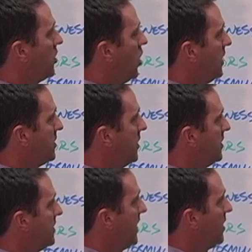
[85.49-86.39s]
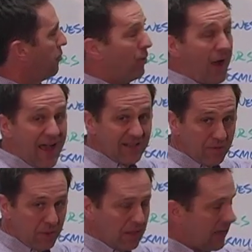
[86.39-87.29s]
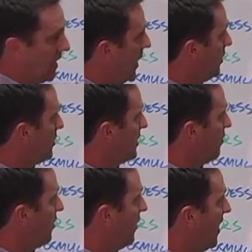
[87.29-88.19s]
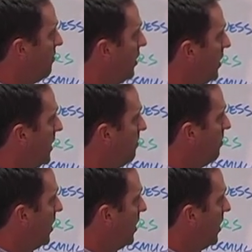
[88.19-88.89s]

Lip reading: cost to the state? Approximately $175 million.